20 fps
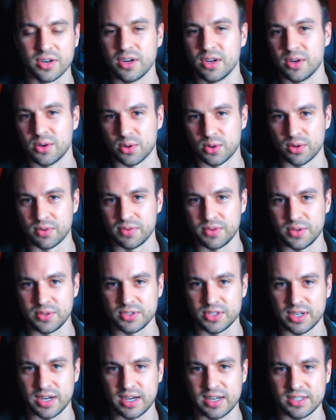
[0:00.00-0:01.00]
or
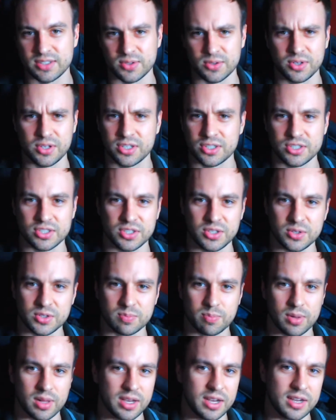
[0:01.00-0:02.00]
Vue.js, or you could just use
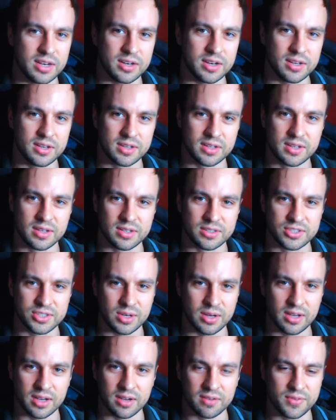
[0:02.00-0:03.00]
plain
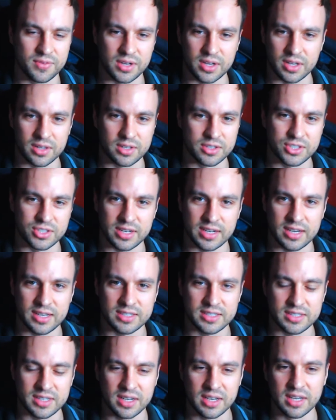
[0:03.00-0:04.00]
vanilla
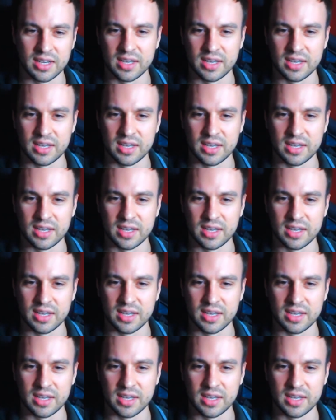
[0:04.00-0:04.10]
JS.